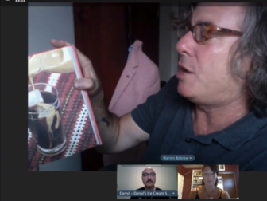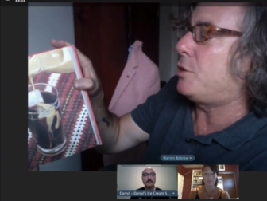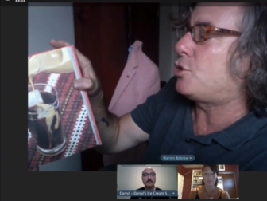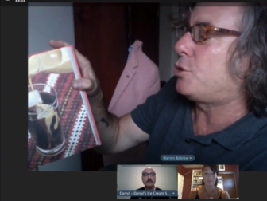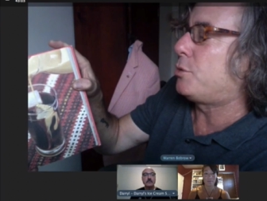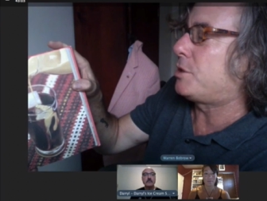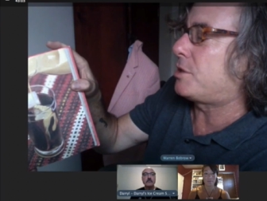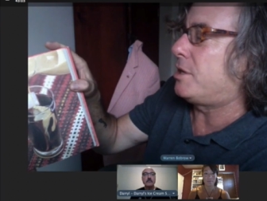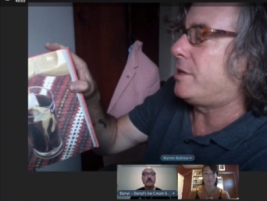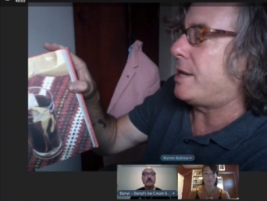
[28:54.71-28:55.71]

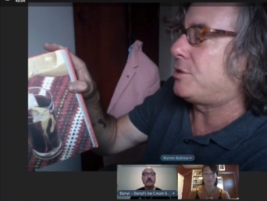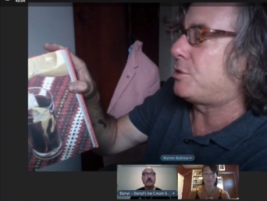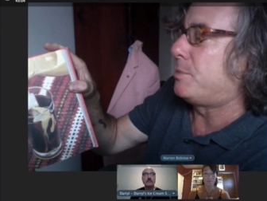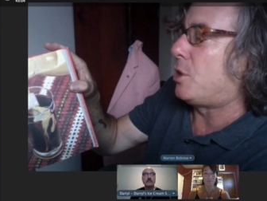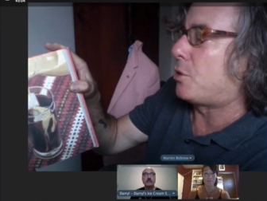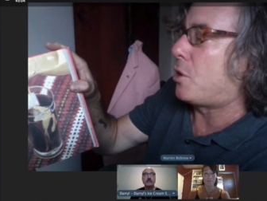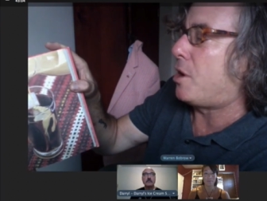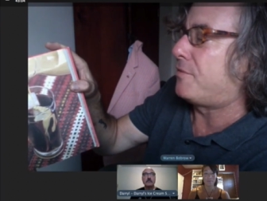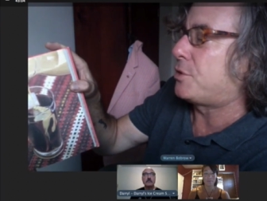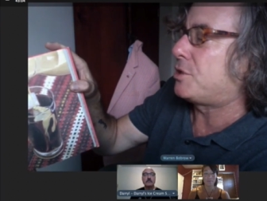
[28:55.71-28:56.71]
unctuous condensed milk
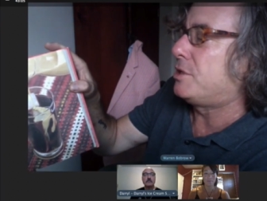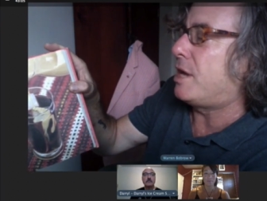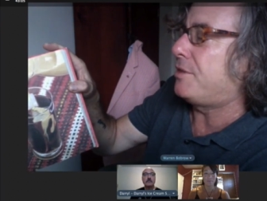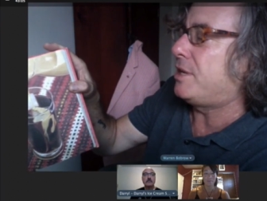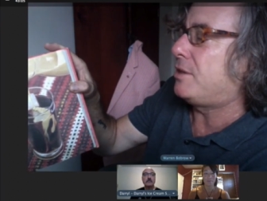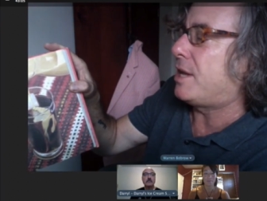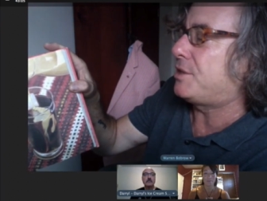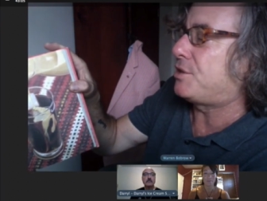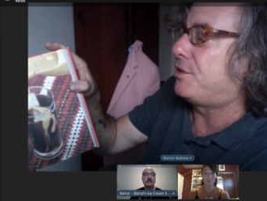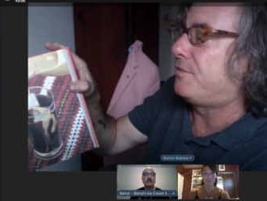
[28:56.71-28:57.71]
offers nothing
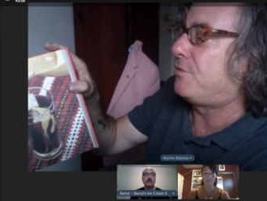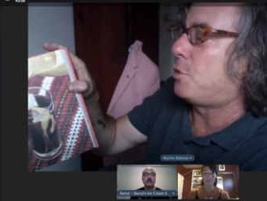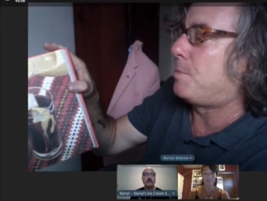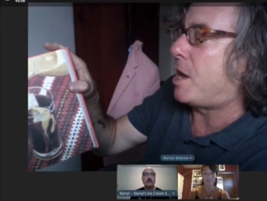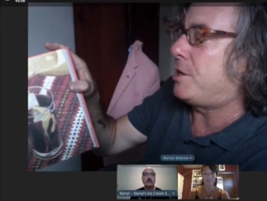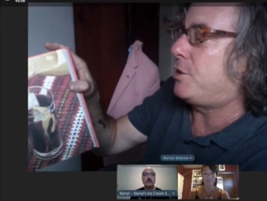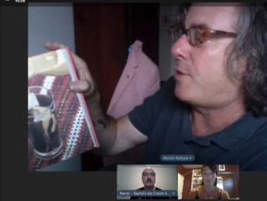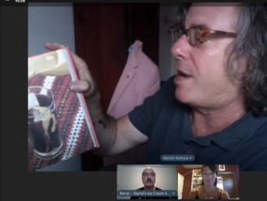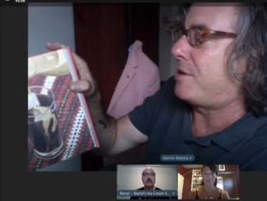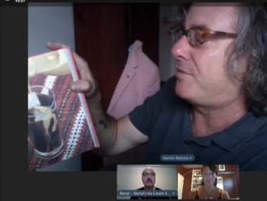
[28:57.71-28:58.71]
less than full-body
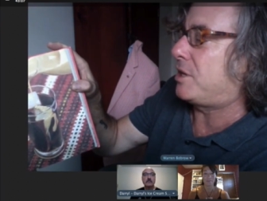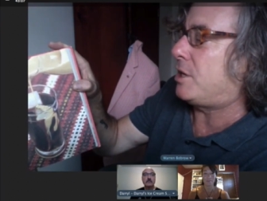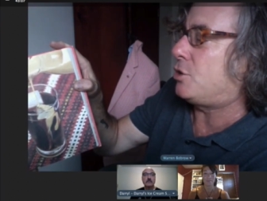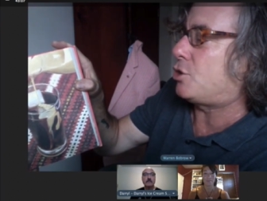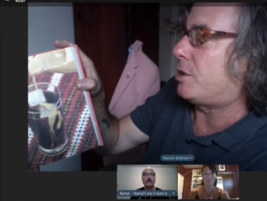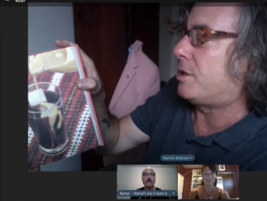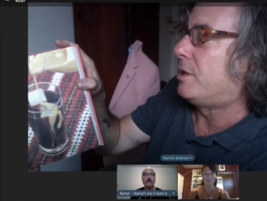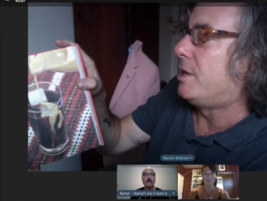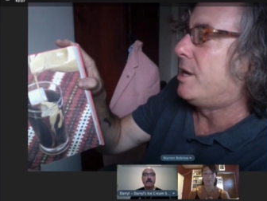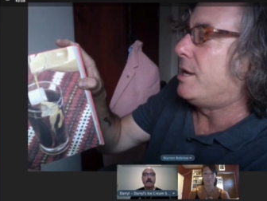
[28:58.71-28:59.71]
gratification.
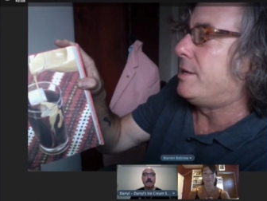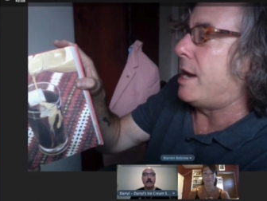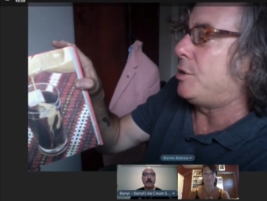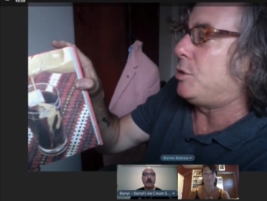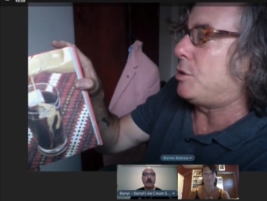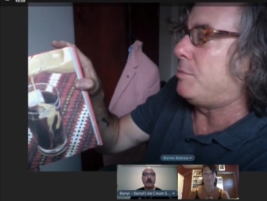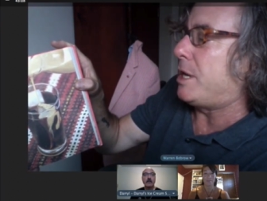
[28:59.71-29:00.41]
Now you can